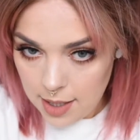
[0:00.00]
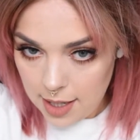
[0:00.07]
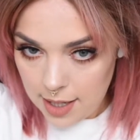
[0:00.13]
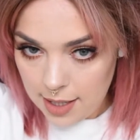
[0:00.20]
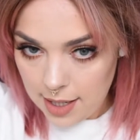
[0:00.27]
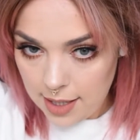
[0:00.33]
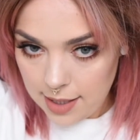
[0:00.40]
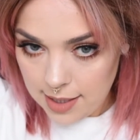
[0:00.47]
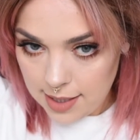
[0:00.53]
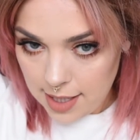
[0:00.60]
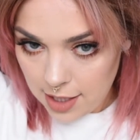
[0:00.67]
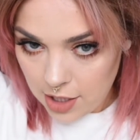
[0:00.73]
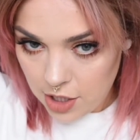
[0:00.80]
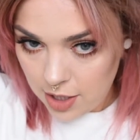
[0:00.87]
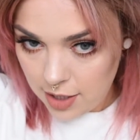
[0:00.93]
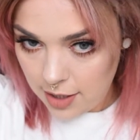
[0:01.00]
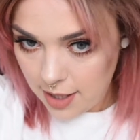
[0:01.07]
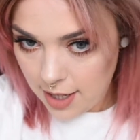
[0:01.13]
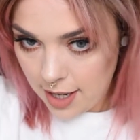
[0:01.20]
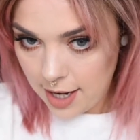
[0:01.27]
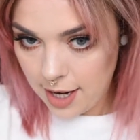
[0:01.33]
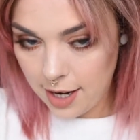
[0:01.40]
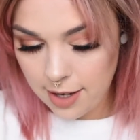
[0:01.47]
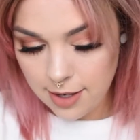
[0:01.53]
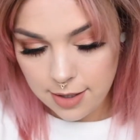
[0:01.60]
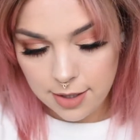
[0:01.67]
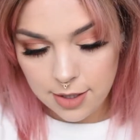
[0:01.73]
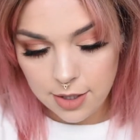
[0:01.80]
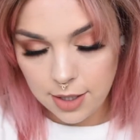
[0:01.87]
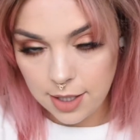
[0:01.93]
and I section the hair
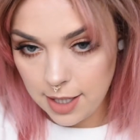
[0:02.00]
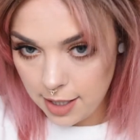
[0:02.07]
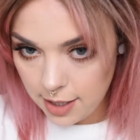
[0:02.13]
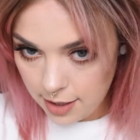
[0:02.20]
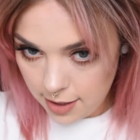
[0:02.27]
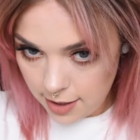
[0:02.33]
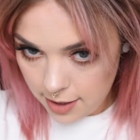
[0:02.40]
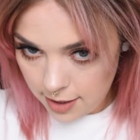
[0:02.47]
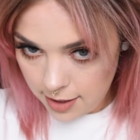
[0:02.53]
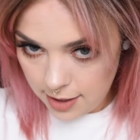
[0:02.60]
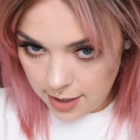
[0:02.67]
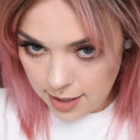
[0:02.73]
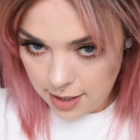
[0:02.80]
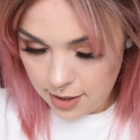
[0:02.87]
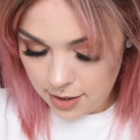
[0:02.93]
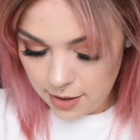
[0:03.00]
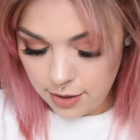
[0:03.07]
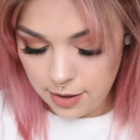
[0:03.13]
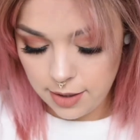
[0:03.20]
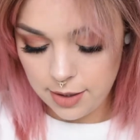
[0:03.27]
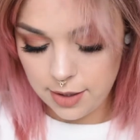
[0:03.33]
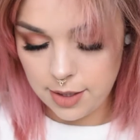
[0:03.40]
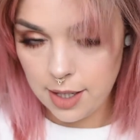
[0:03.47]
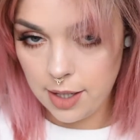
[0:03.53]
to get a little,